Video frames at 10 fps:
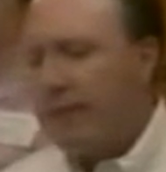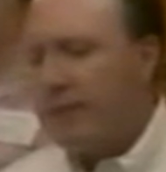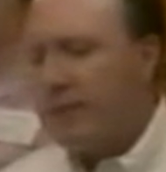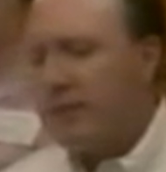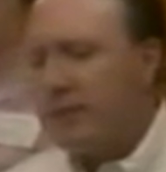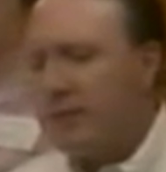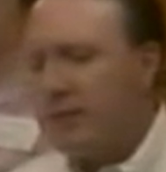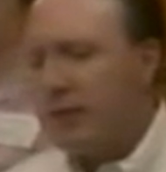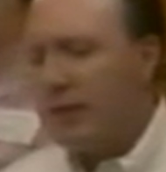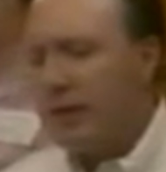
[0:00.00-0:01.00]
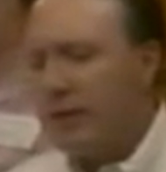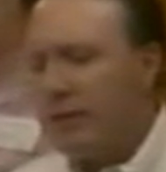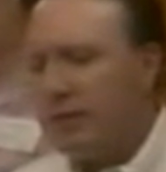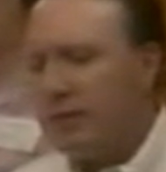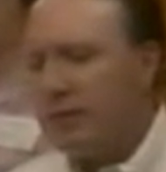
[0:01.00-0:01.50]
defense attorney who,
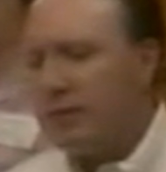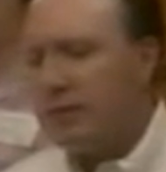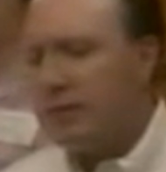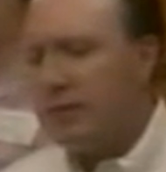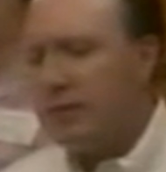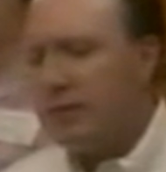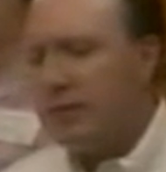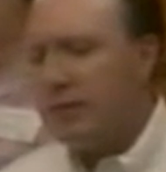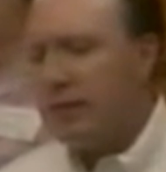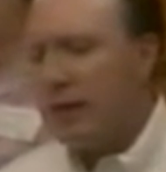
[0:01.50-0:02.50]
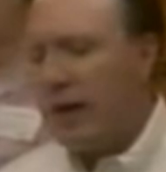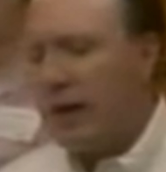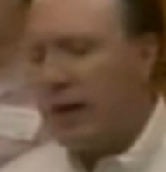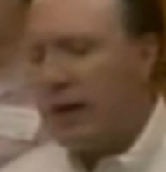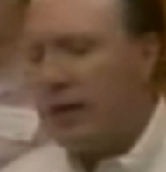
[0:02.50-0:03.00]
who just
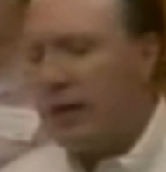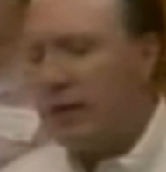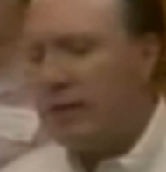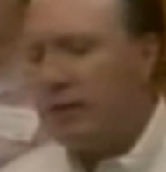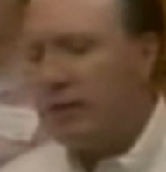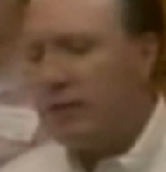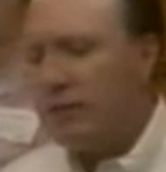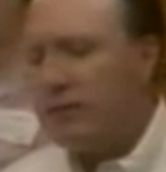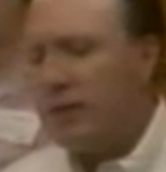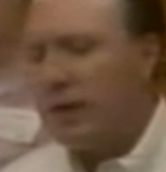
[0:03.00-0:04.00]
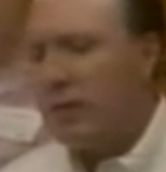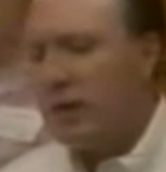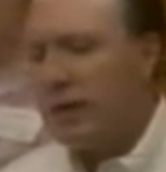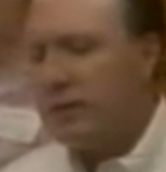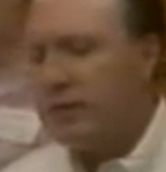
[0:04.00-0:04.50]
I, I can't understand
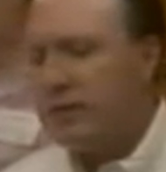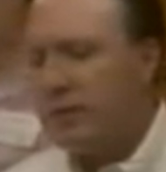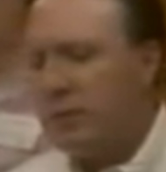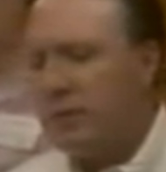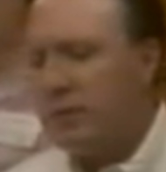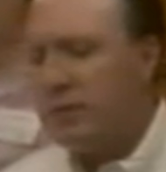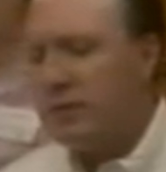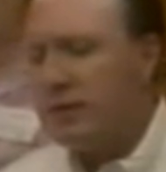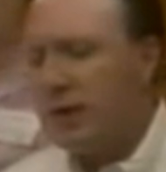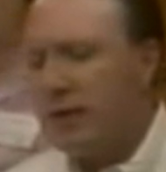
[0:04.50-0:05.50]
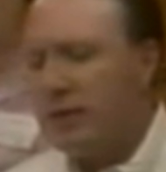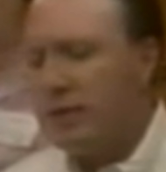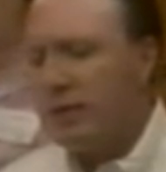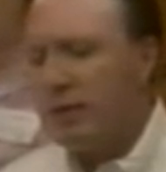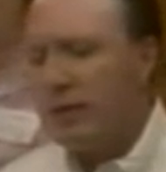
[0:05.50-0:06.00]
why someone would say and
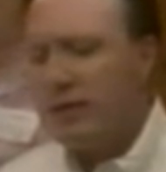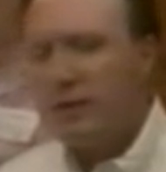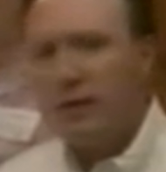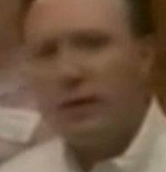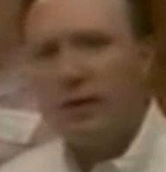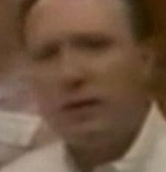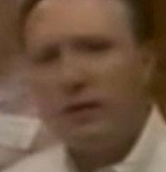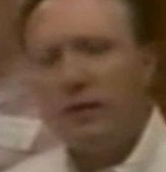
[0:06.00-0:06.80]
do the things he did.